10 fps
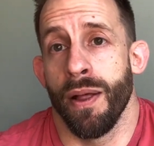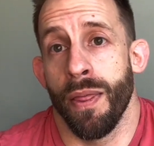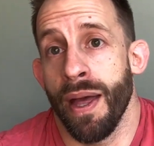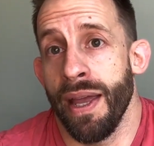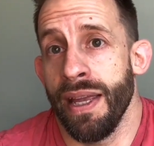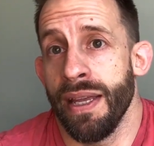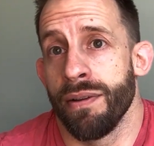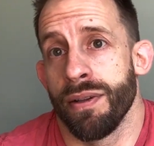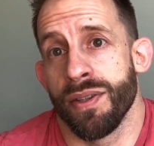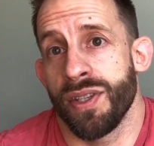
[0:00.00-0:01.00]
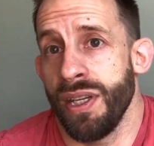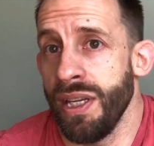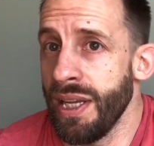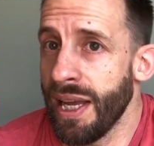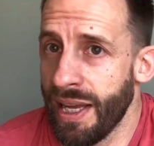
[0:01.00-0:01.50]
they
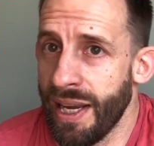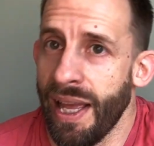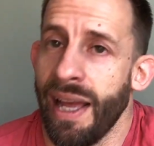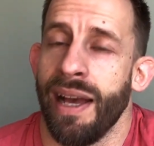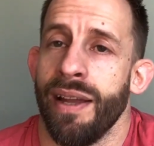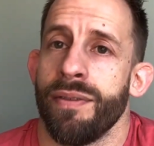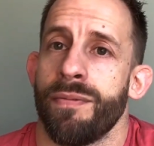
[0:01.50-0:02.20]
see an ad